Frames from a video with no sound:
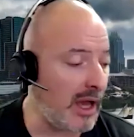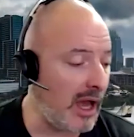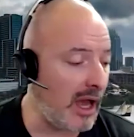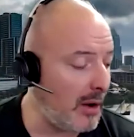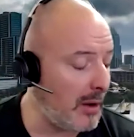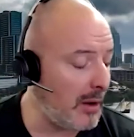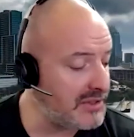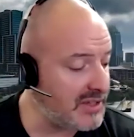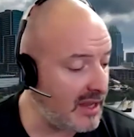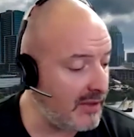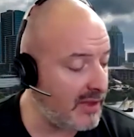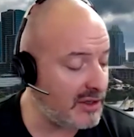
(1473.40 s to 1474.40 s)
I, I would
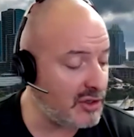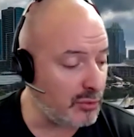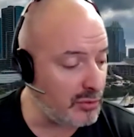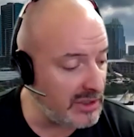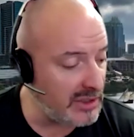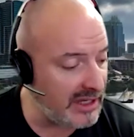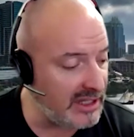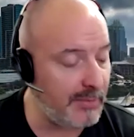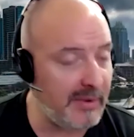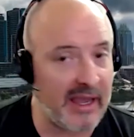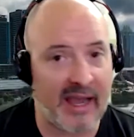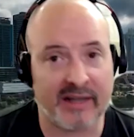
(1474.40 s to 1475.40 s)
say that you need to
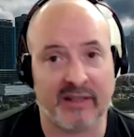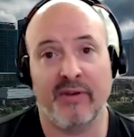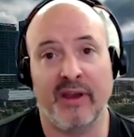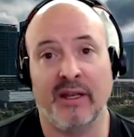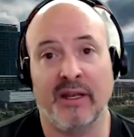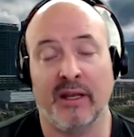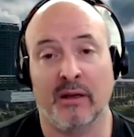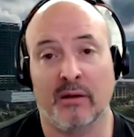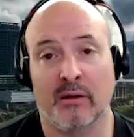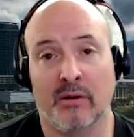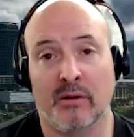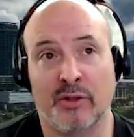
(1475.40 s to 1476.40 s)
be activating,
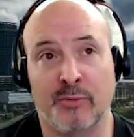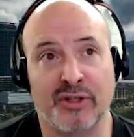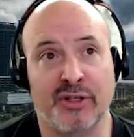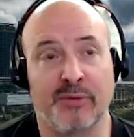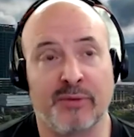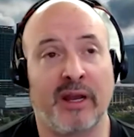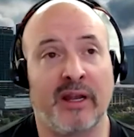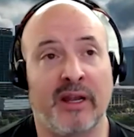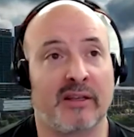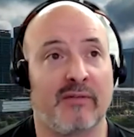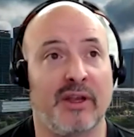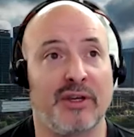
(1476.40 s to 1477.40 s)
especially brand
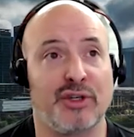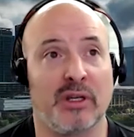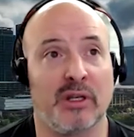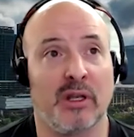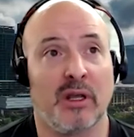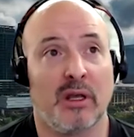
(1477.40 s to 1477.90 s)
activation.